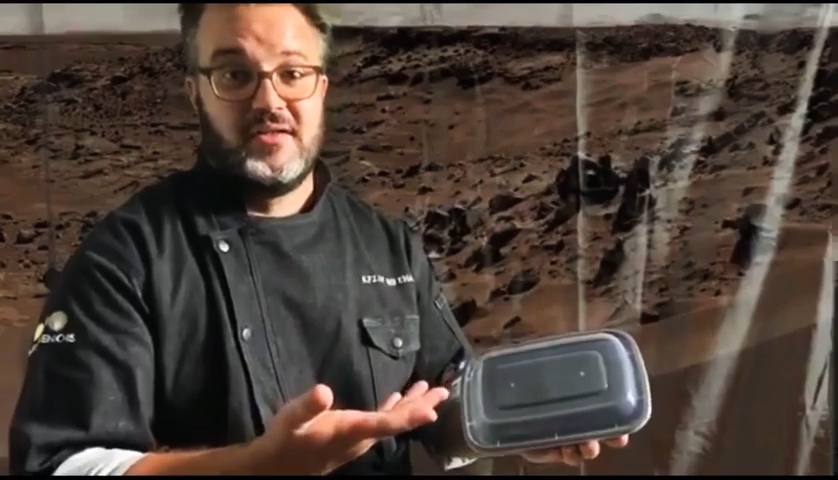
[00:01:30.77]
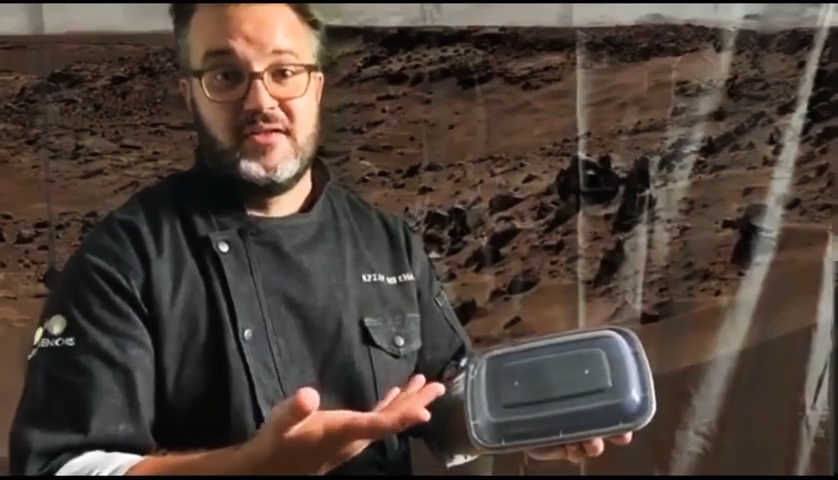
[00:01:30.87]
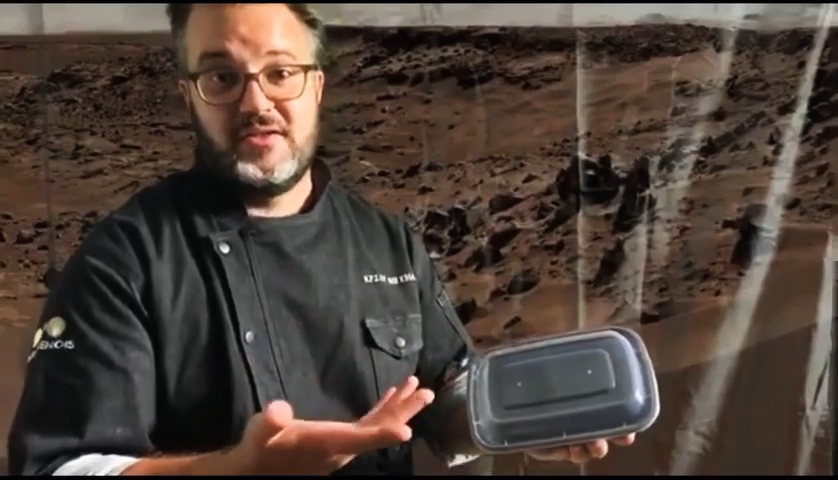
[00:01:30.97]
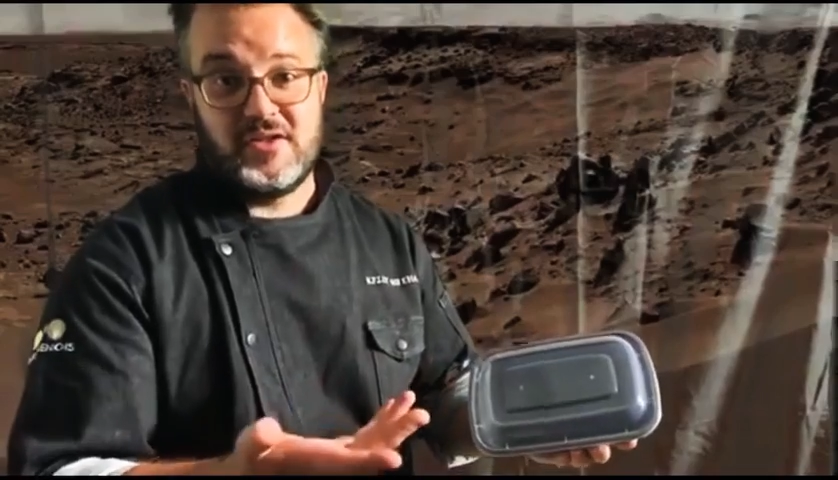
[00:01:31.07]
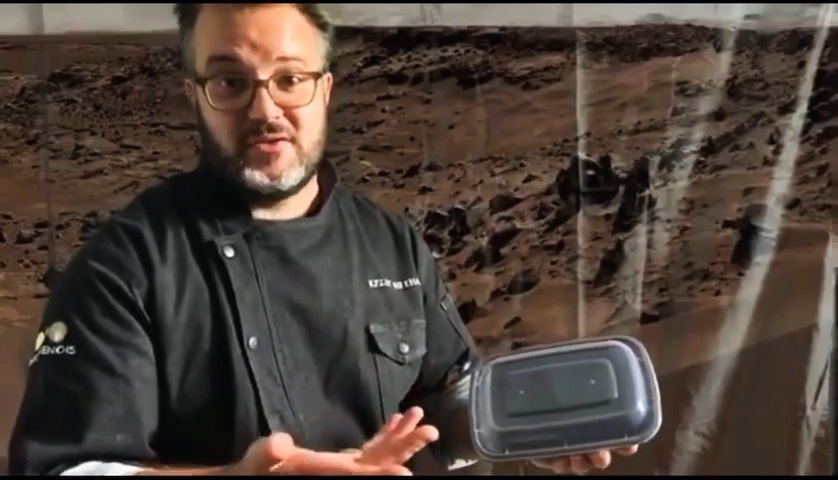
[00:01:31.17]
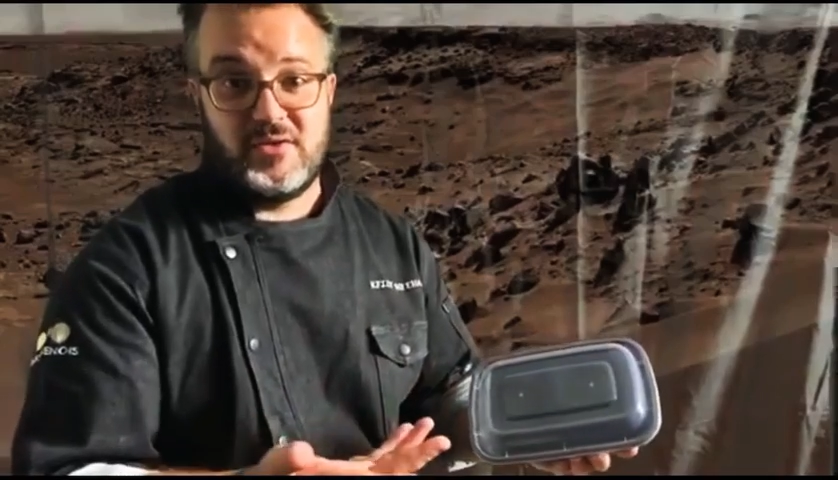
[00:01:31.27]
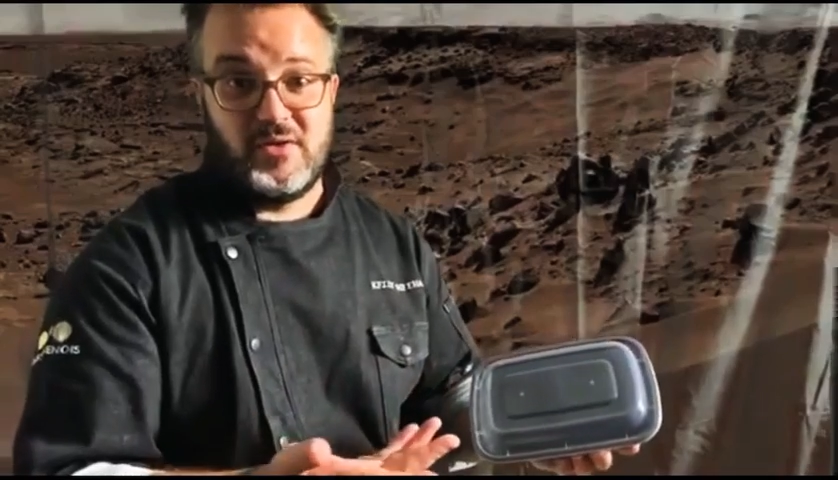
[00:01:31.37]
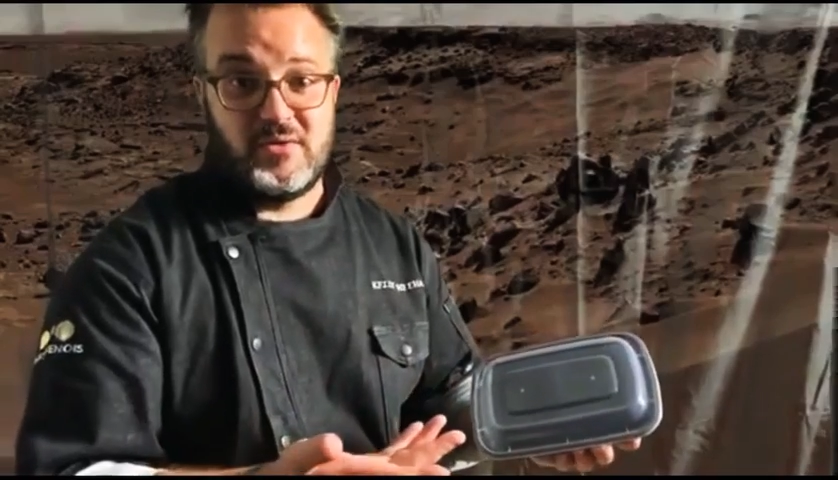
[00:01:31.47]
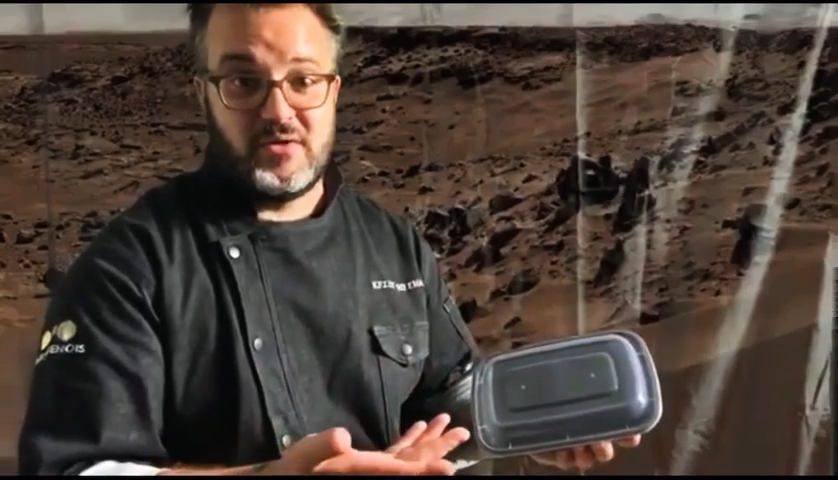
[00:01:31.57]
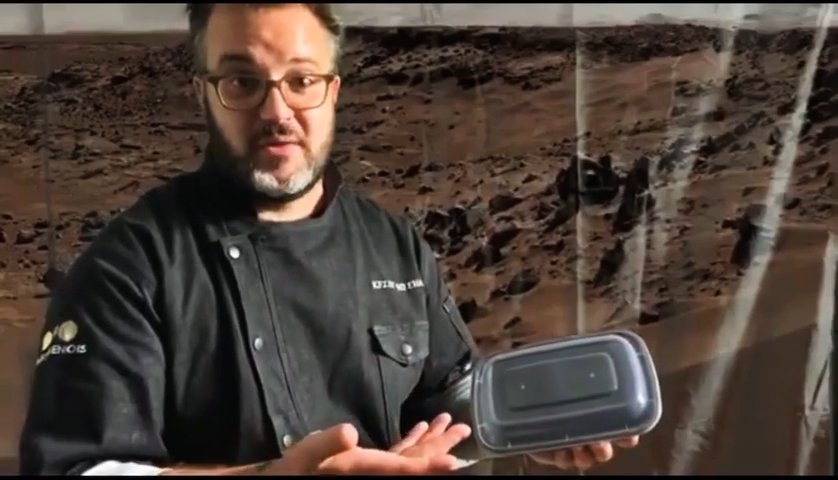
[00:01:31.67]
It's actually a
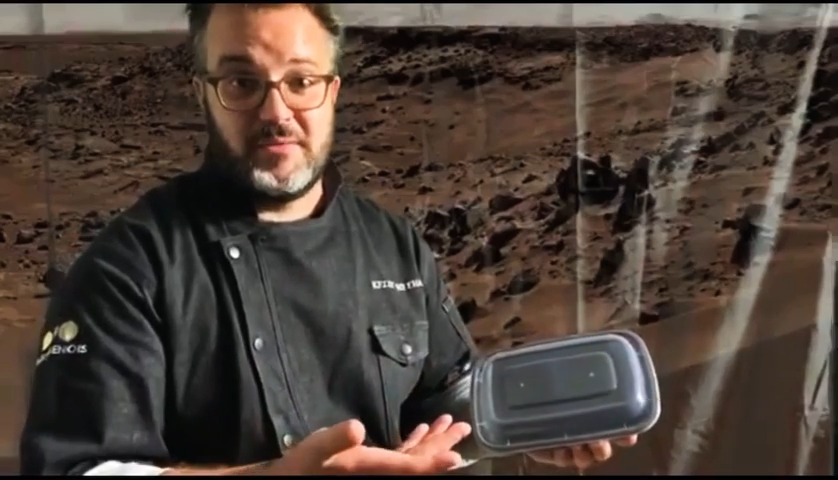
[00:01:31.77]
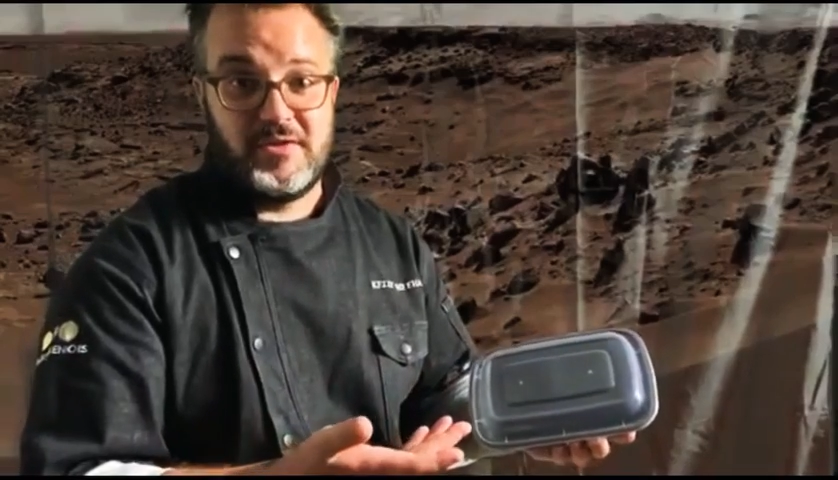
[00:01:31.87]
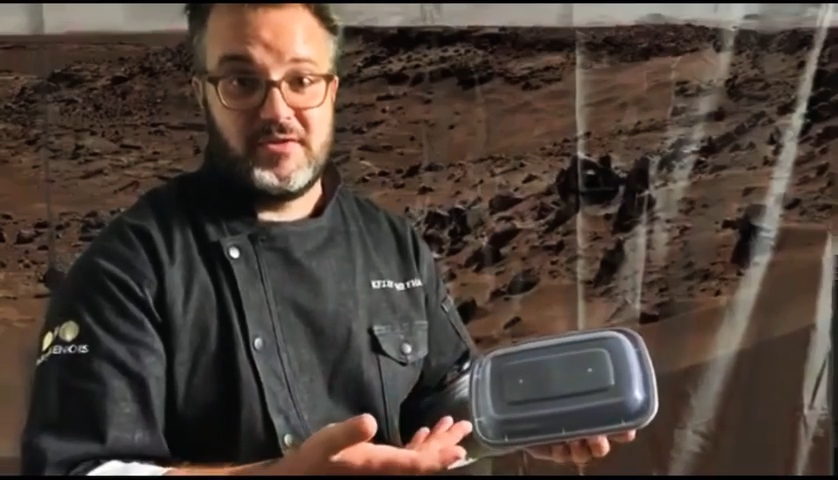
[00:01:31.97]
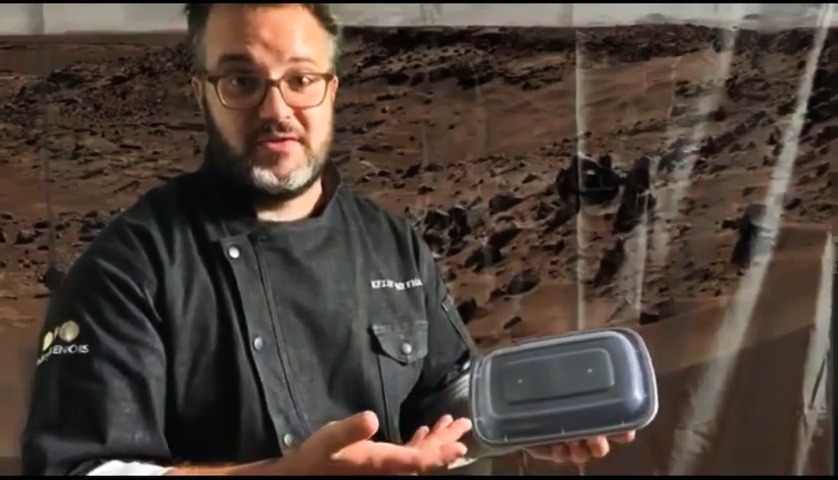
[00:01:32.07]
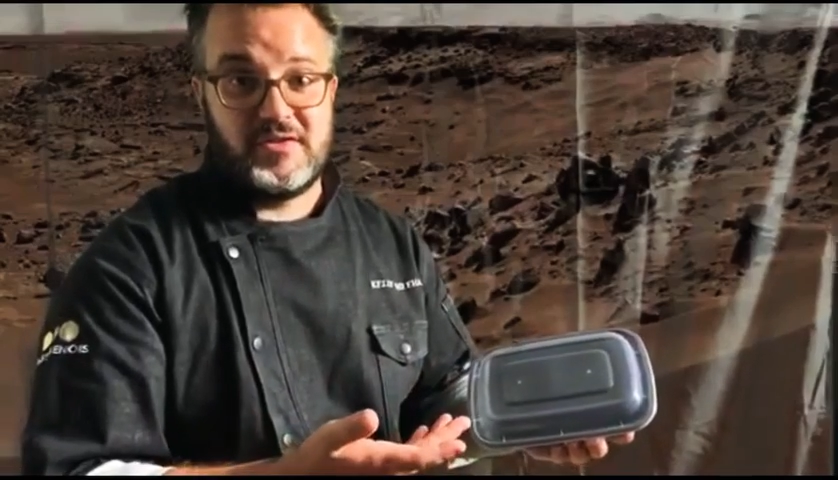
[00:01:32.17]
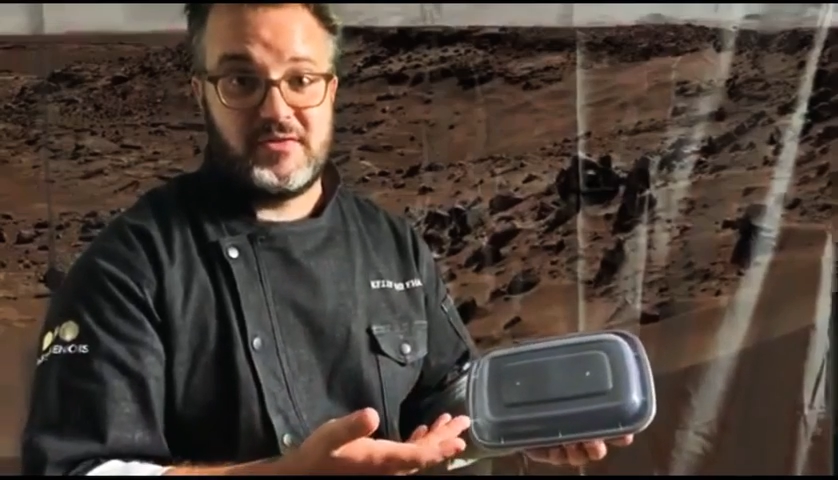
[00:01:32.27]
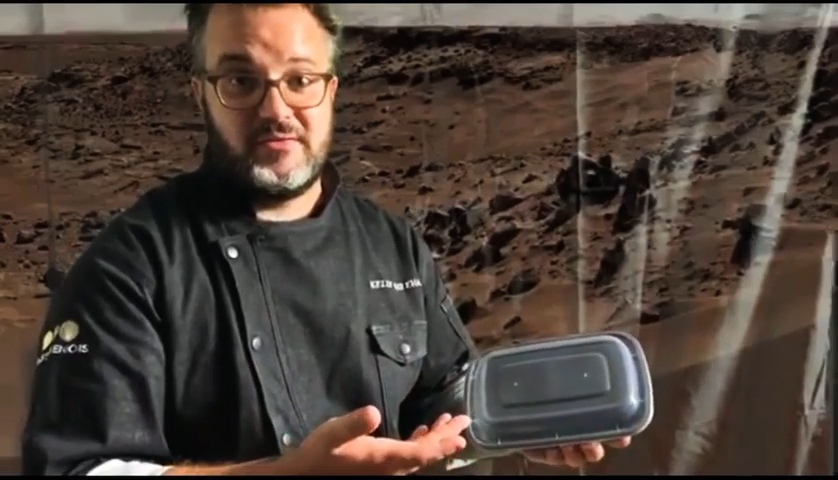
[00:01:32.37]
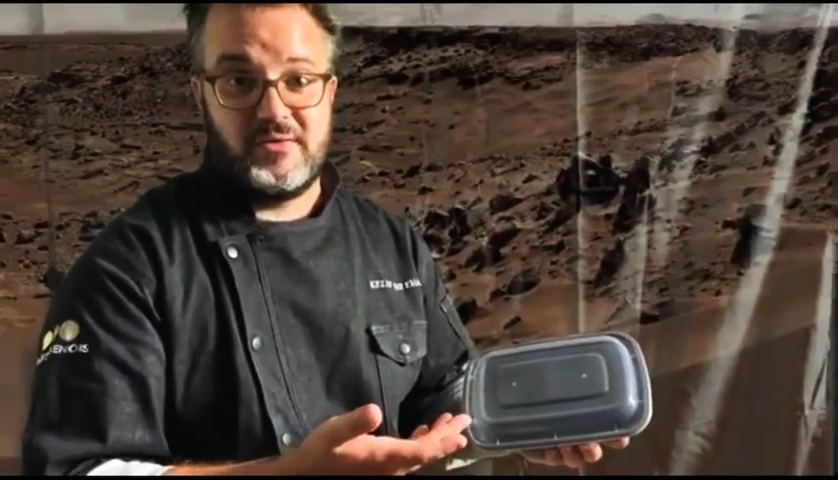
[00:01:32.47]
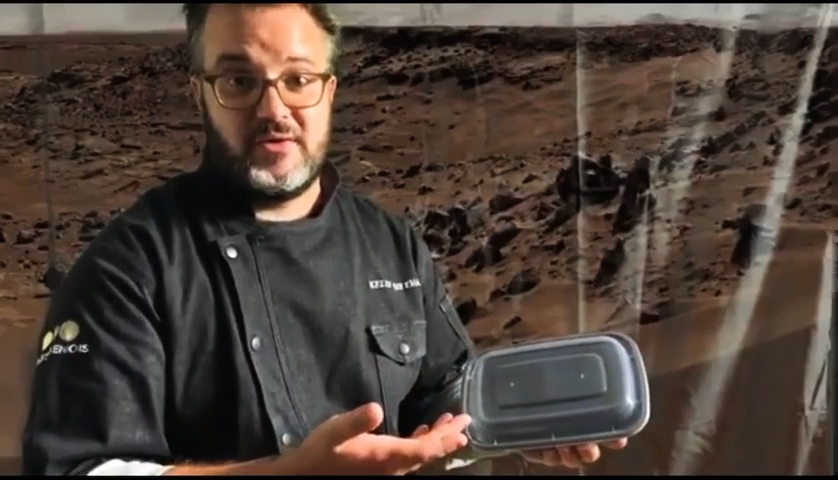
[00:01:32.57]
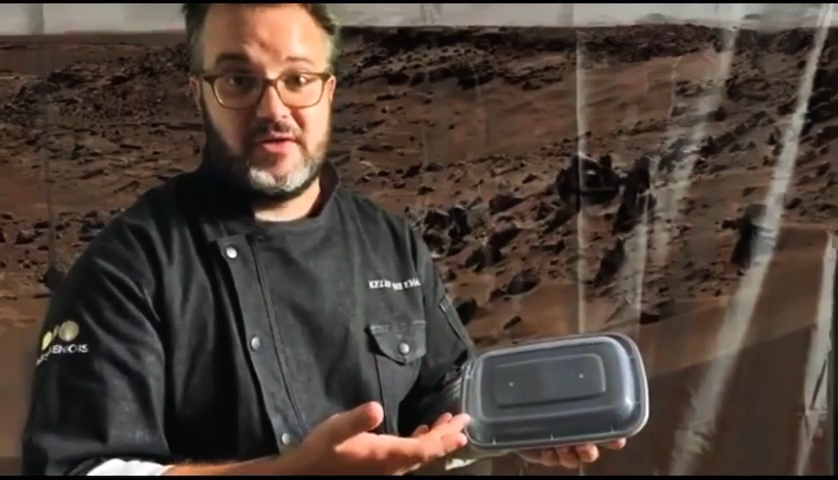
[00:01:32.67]
local company here in South
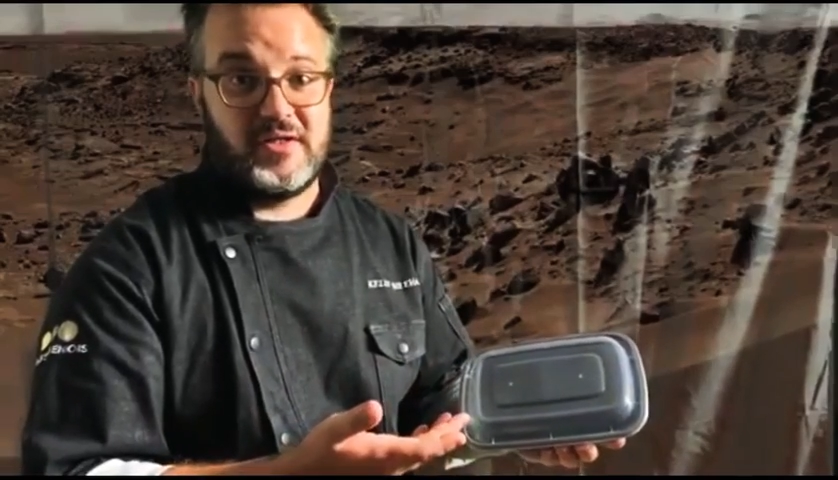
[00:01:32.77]
Florida.